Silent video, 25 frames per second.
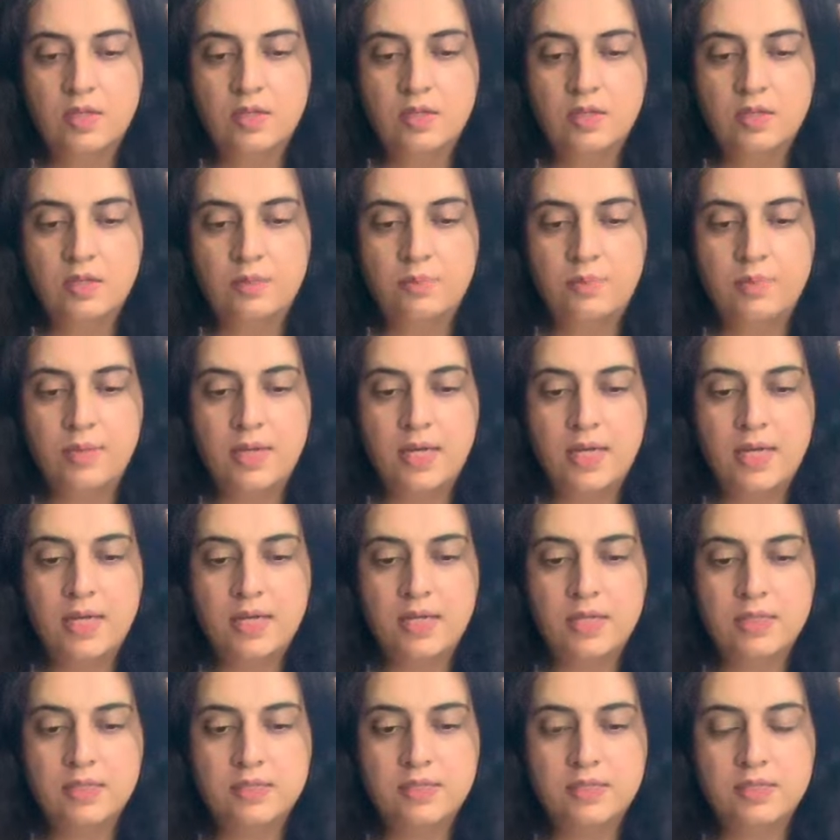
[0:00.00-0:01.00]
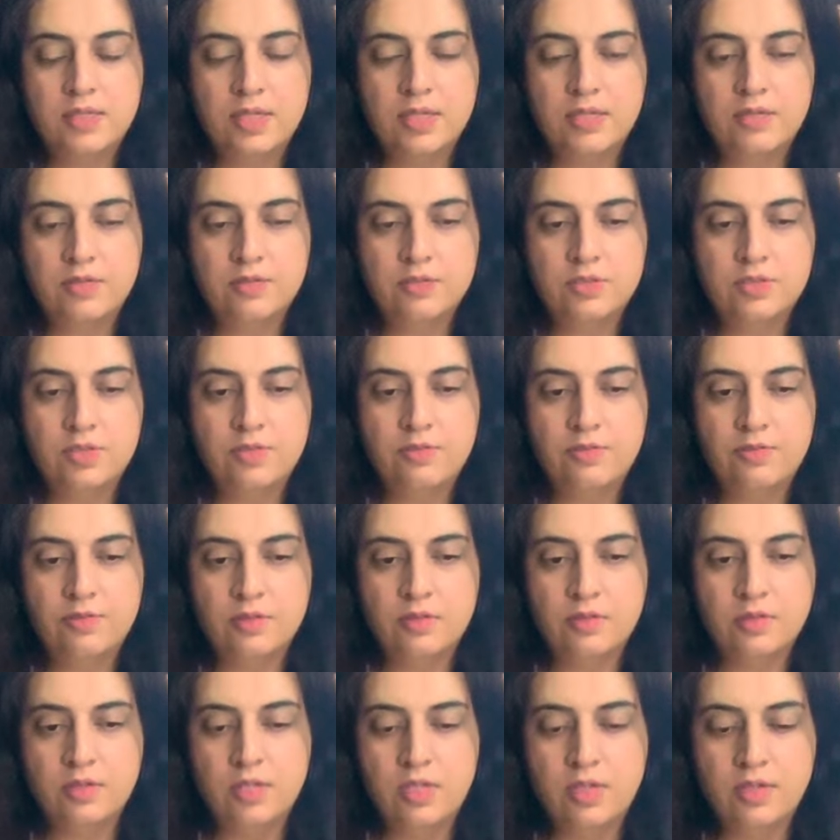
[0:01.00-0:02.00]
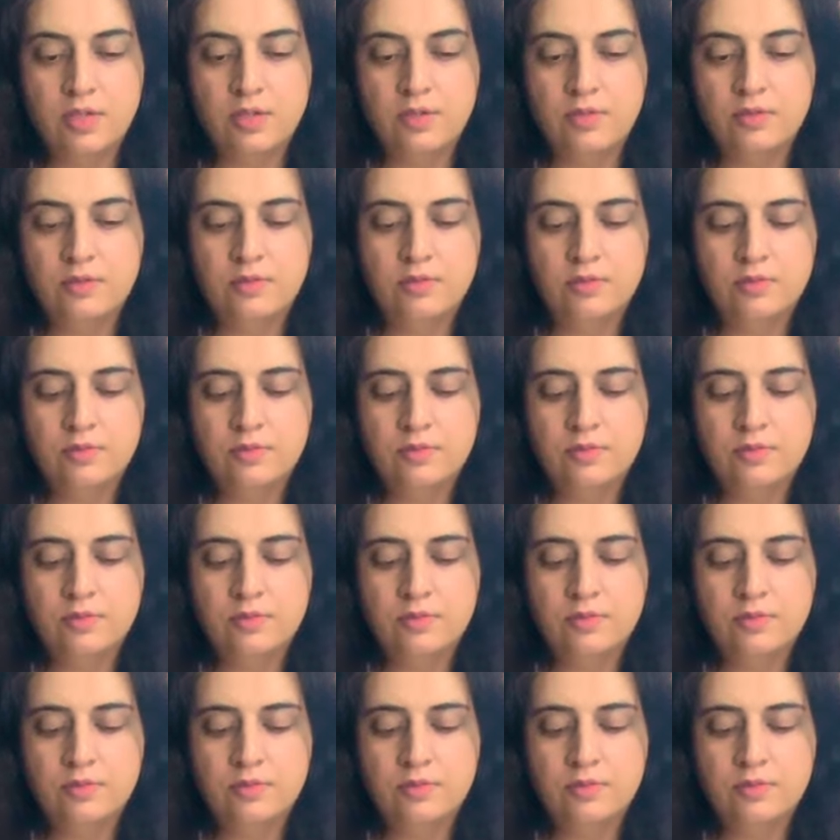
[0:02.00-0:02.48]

The past energy for Leo.